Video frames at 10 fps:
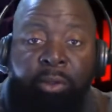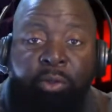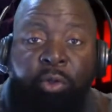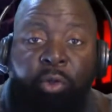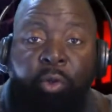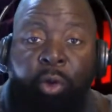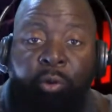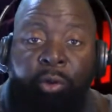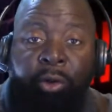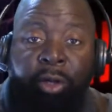Do you know
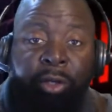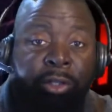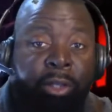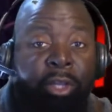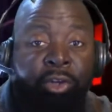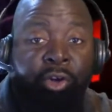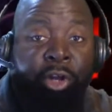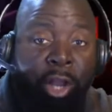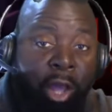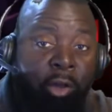they're in your
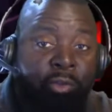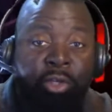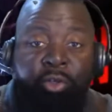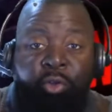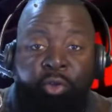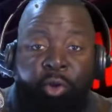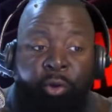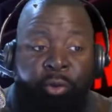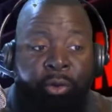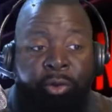closet? Do you
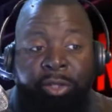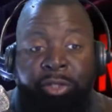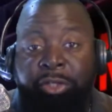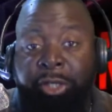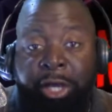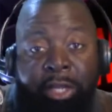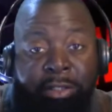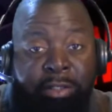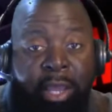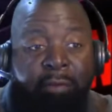know they're in your gun
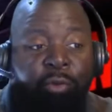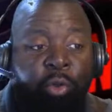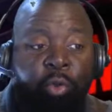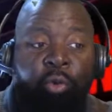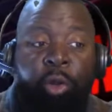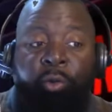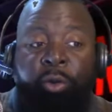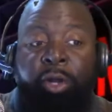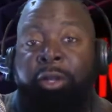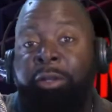safe? Do you know
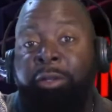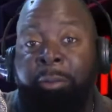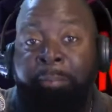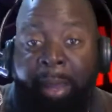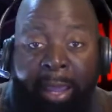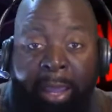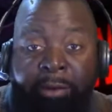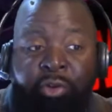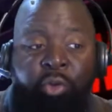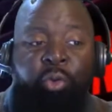they're under your bed?
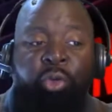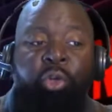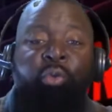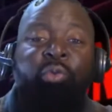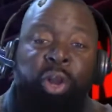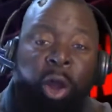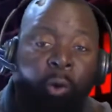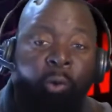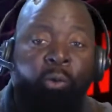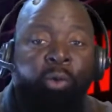Do you
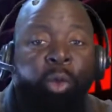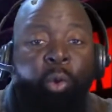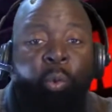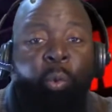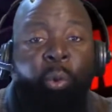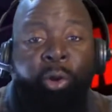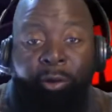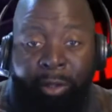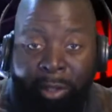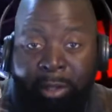know where
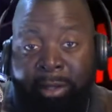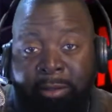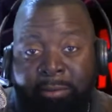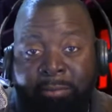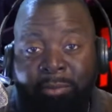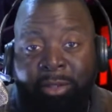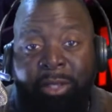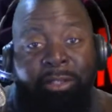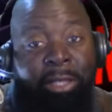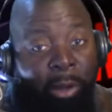your gun
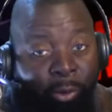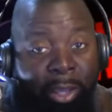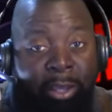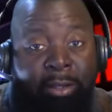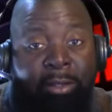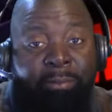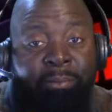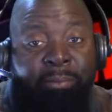is located?